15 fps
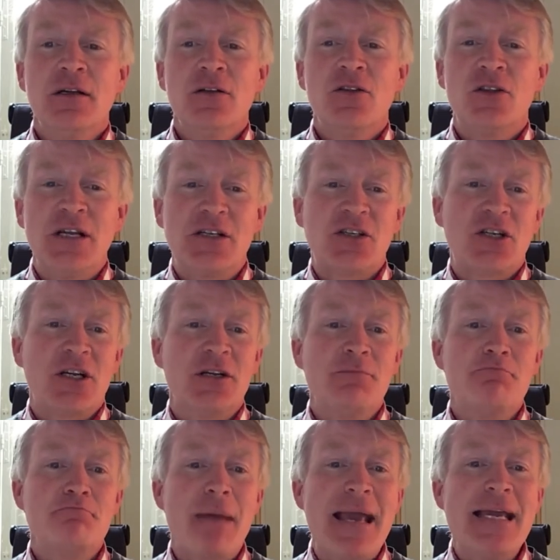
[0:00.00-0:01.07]
this
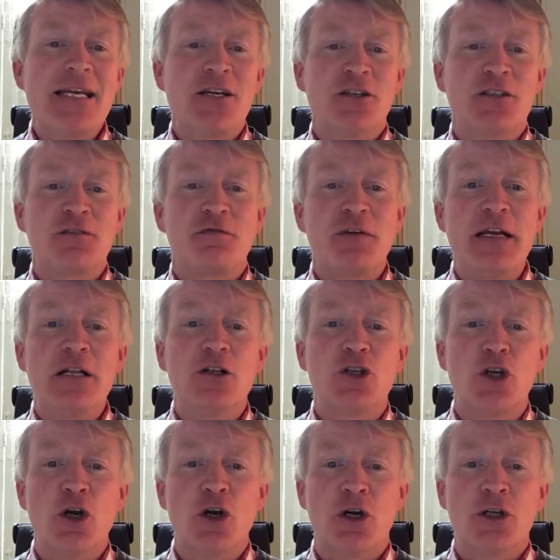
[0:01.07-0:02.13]
can make us feel
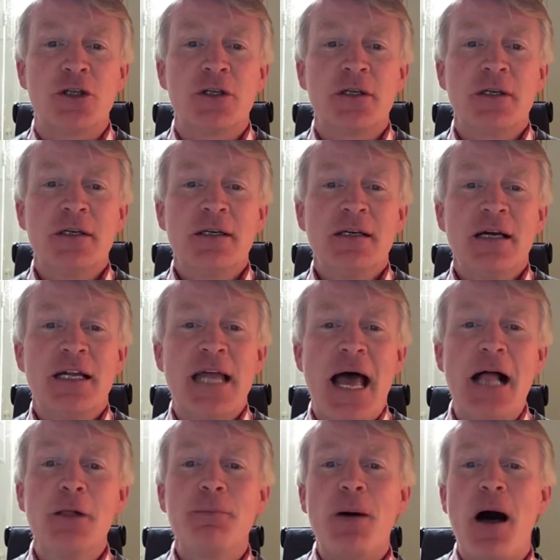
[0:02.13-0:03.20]
good and
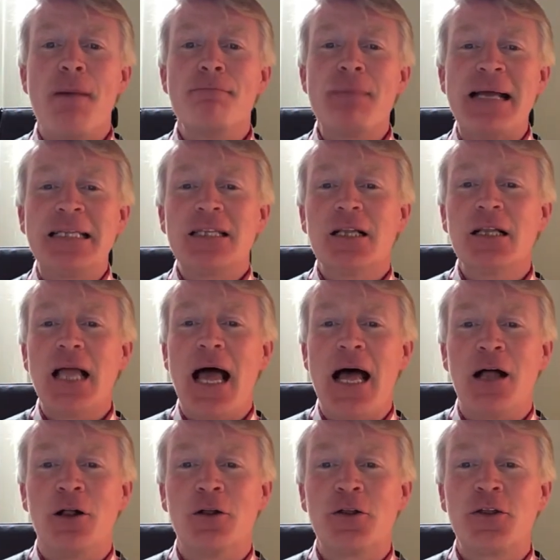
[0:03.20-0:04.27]
help our mental
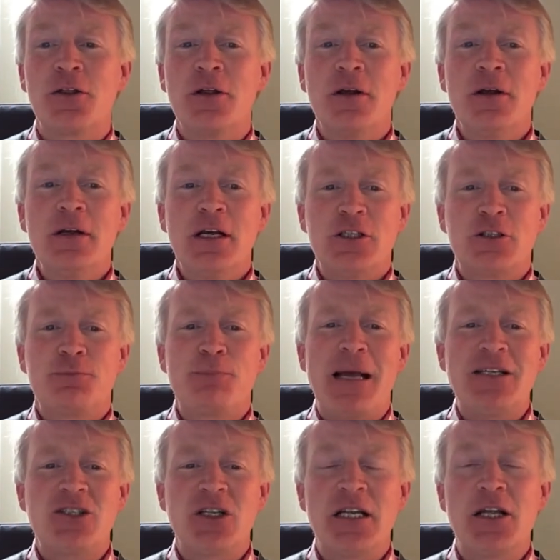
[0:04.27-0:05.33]
health,
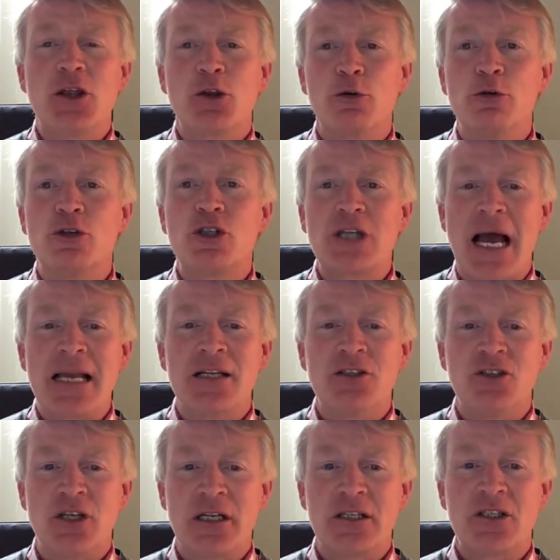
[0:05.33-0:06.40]
especially through
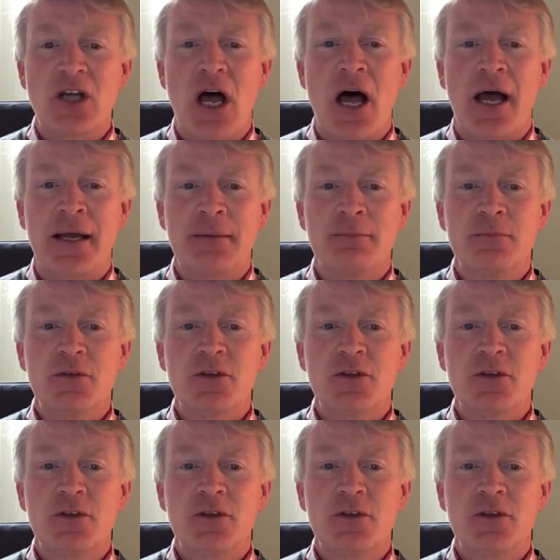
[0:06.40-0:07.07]
challenging times.